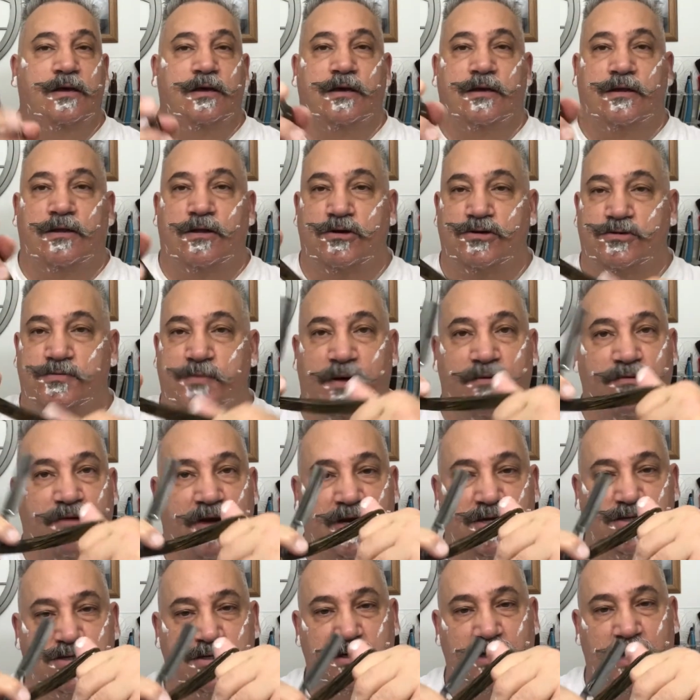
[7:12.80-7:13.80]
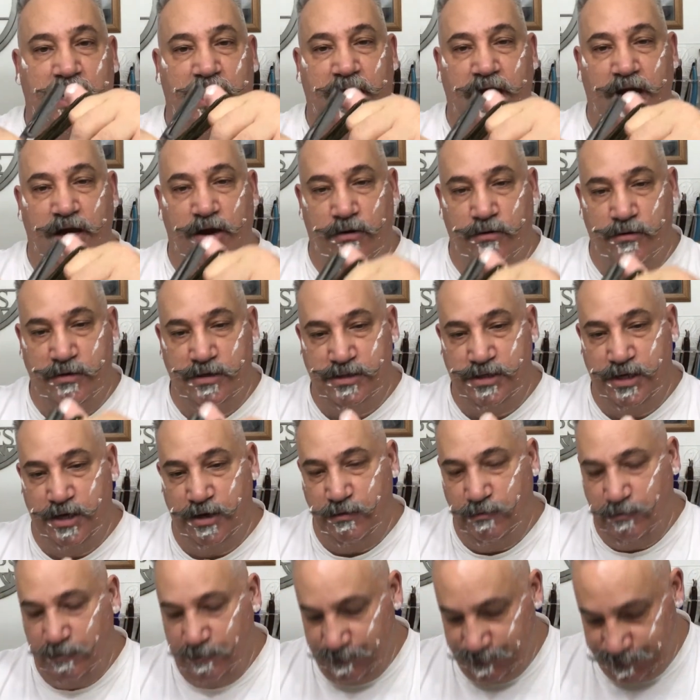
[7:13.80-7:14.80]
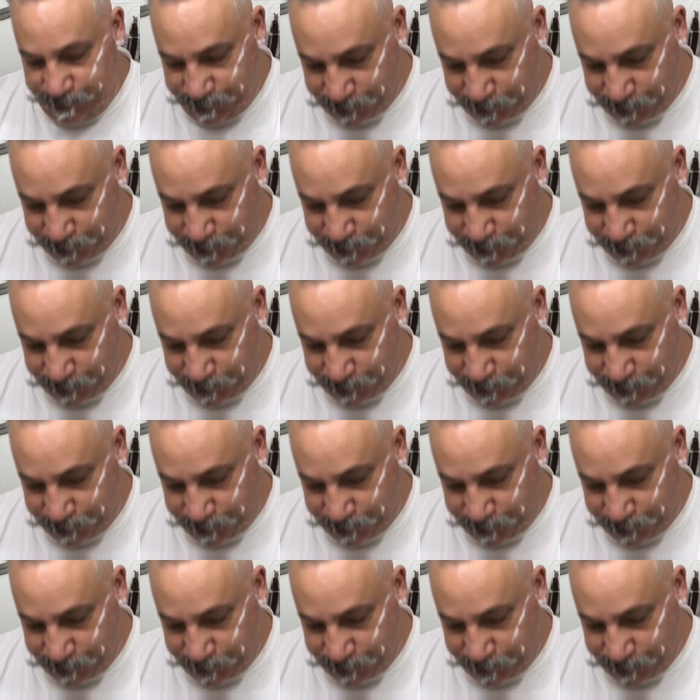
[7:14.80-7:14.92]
Close my razor like I always do.